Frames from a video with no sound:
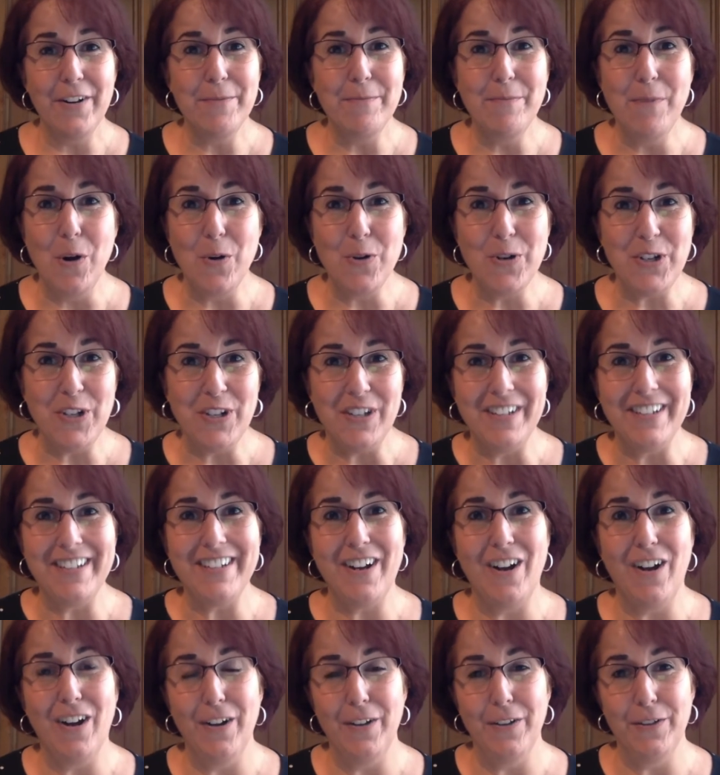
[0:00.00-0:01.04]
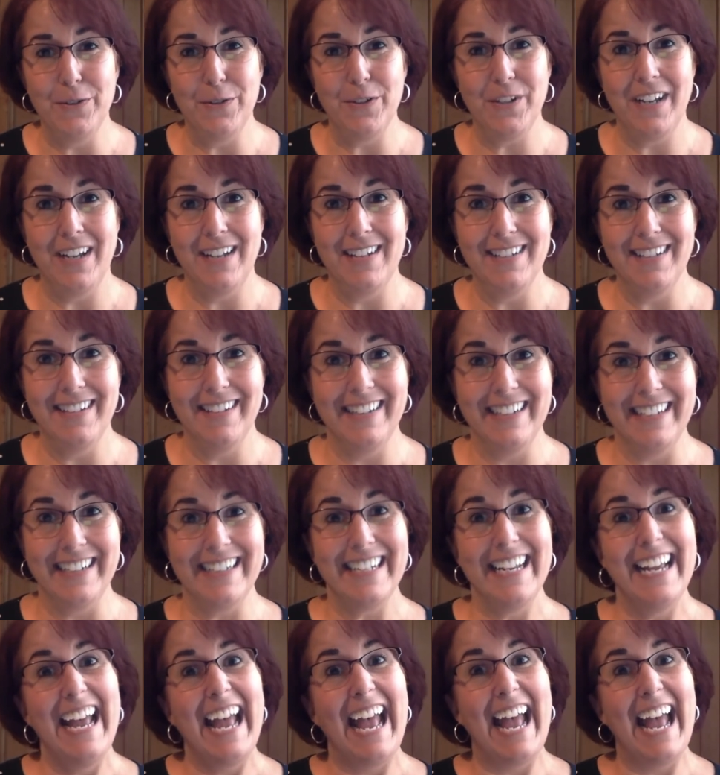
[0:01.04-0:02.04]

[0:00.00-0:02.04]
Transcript: emotions, all those kinds of things.